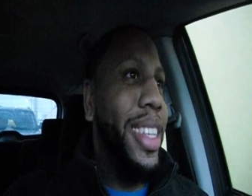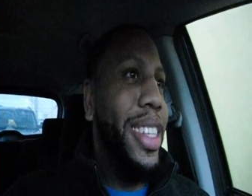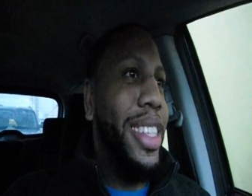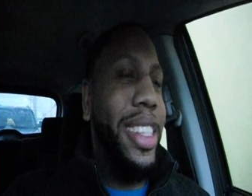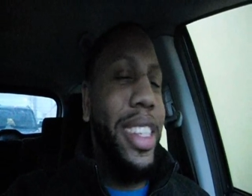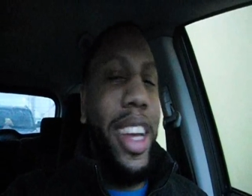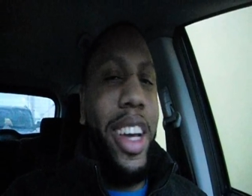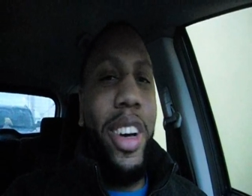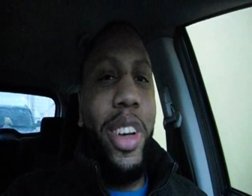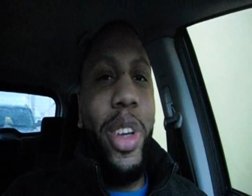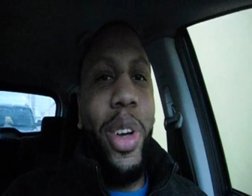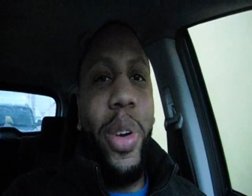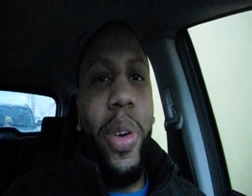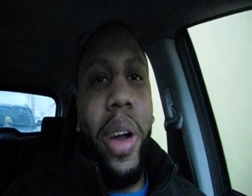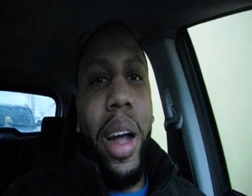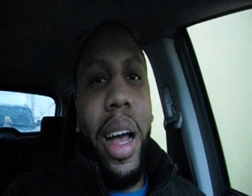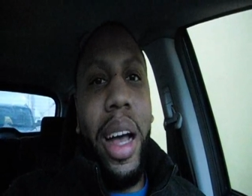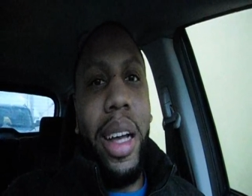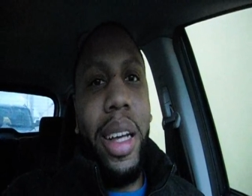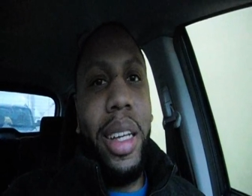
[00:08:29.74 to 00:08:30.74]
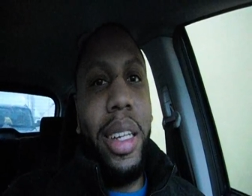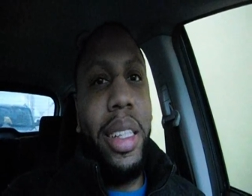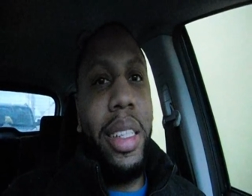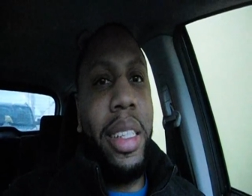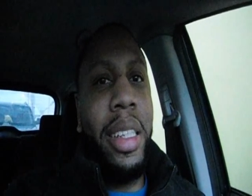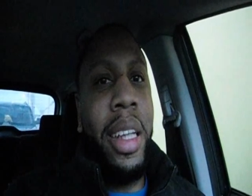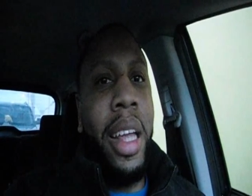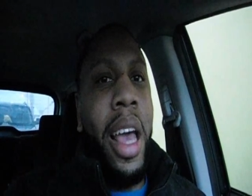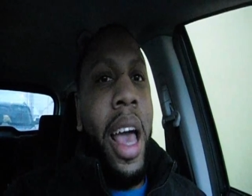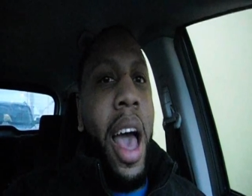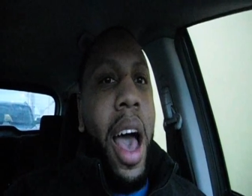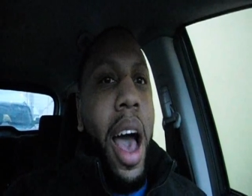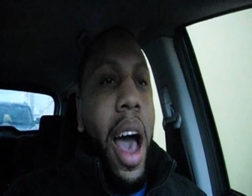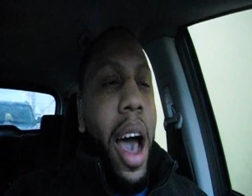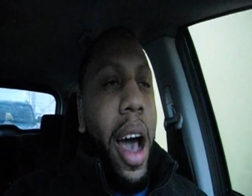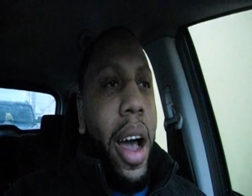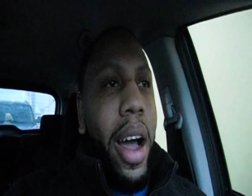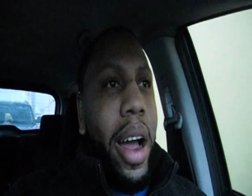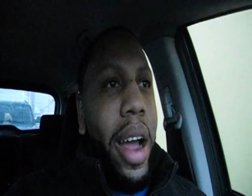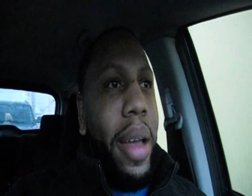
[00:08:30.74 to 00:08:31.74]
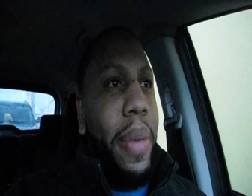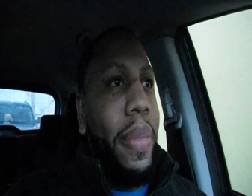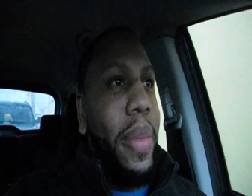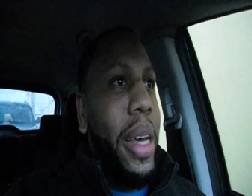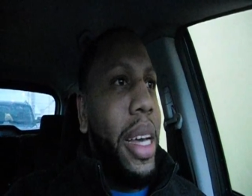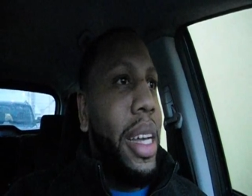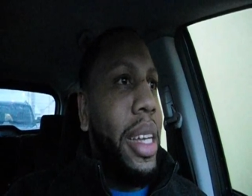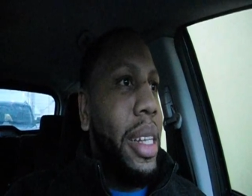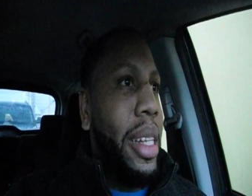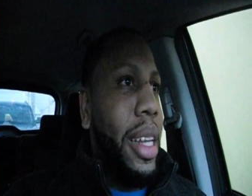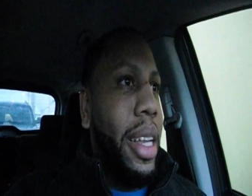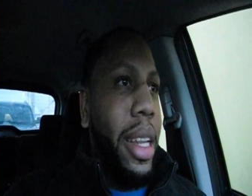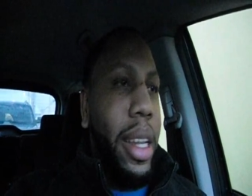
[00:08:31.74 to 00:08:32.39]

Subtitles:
stay on your grind, cousin. All right, man.